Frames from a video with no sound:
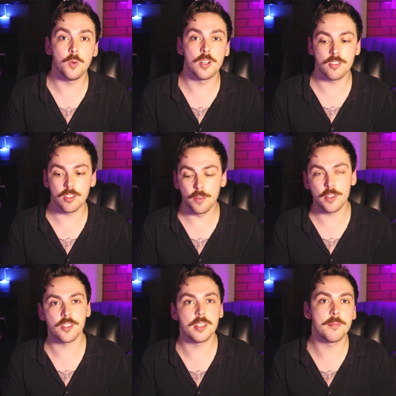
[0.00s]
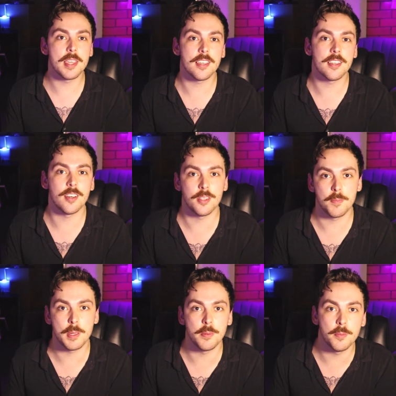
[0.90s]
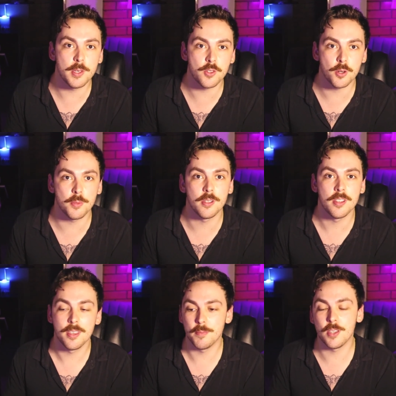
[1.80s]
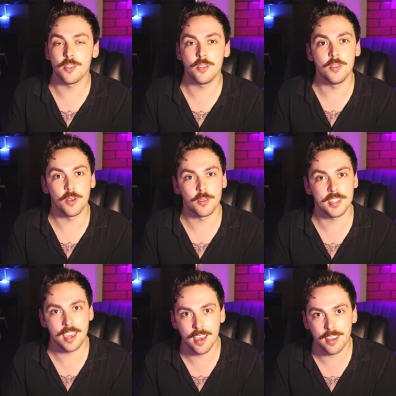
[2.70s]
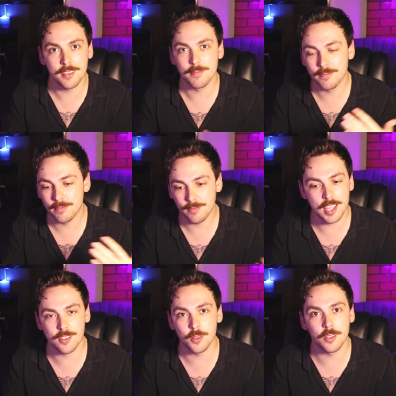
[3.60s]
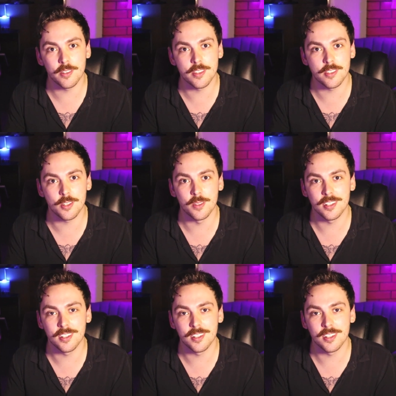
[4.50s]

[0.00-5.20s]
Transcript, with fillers: You are selfishly making other people miserable because you don't care. That's all there is to